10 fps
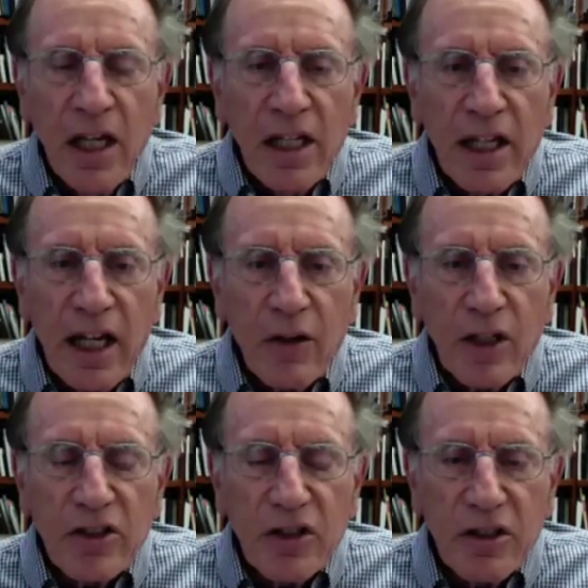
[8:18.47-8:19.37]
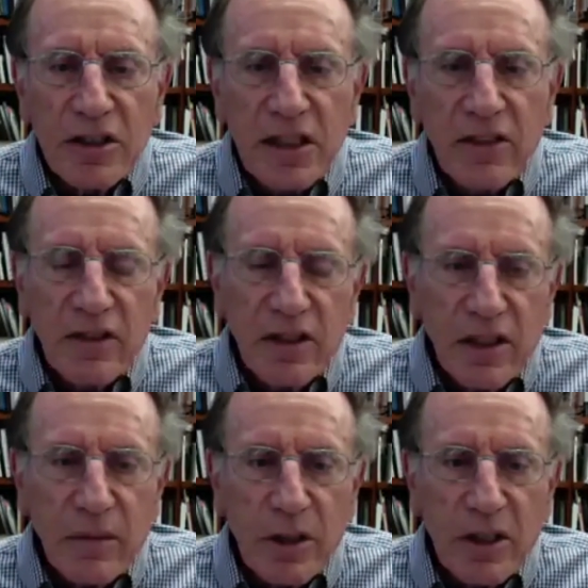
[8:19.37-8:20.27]
Now, it turns out a
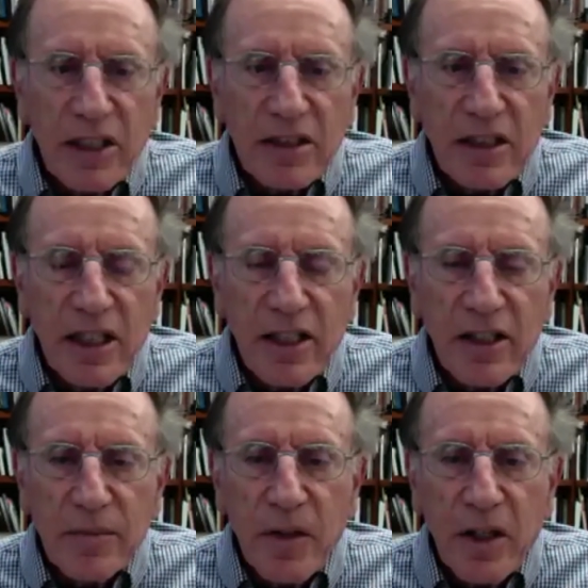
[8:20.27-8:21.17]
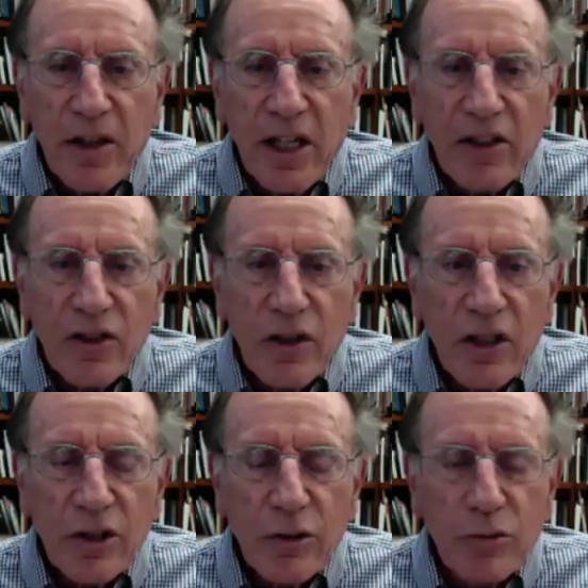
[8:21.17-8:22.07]
couple of days later that the
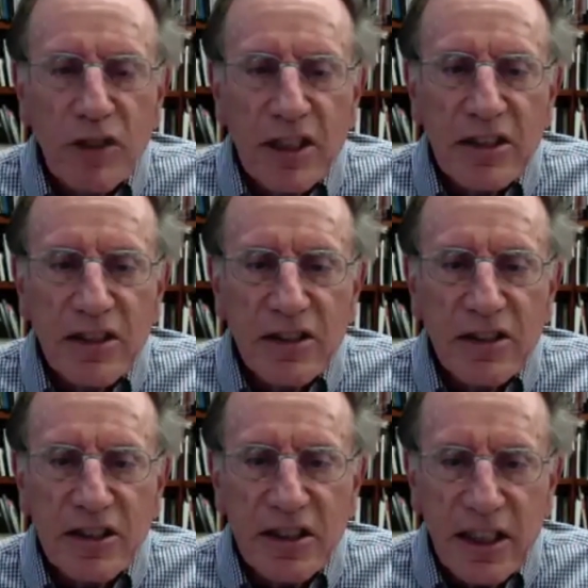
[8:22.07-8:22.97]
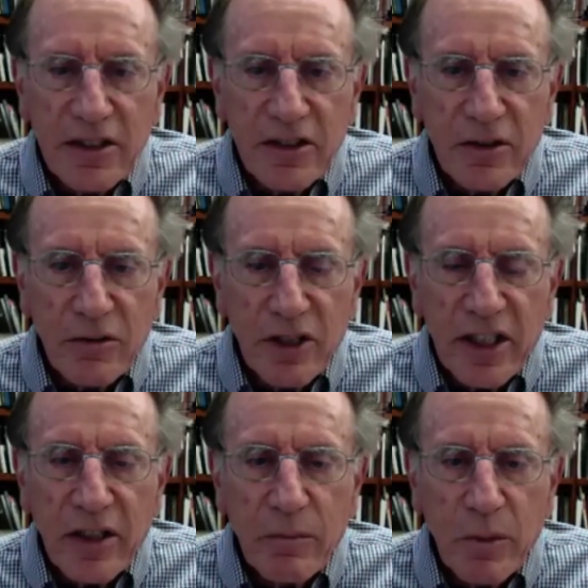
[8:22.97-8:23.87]
charge was raised to second
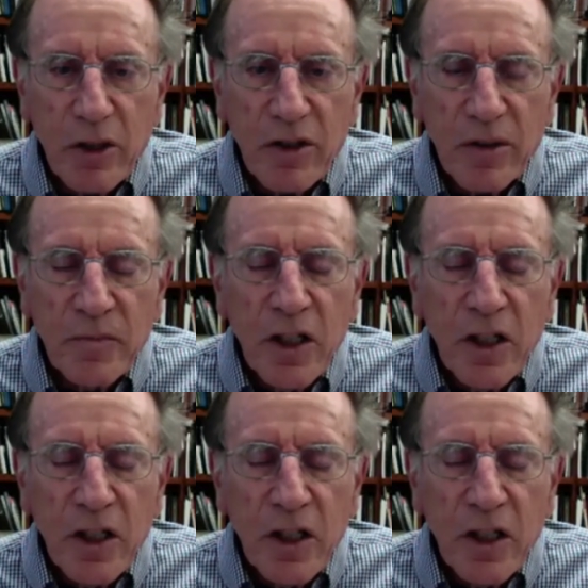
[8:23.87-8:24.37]
degree murder,